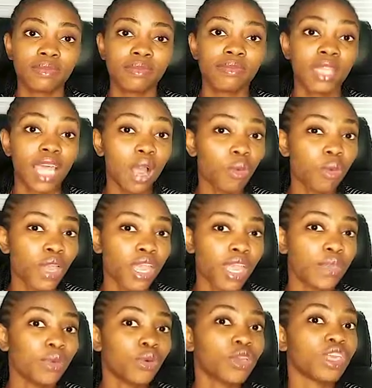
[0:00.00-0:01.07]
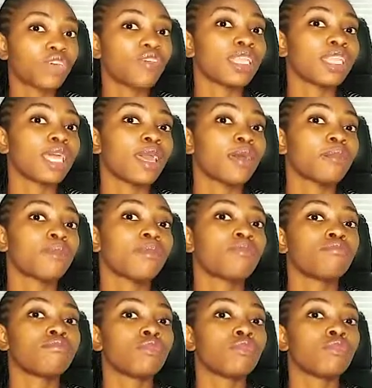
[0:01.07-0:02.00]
That way, you're giving them